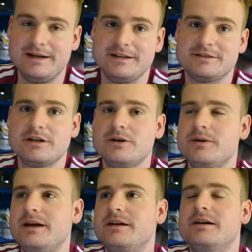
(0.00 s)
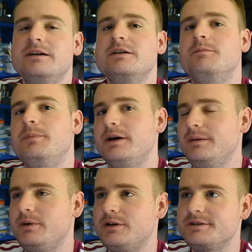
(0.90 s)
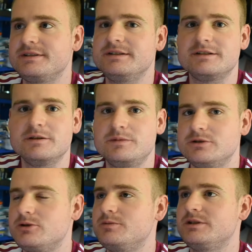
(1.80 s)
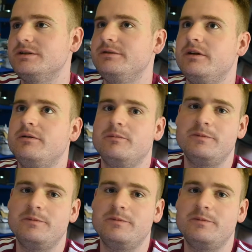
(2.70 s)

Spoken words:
So it kind of bypasses absorption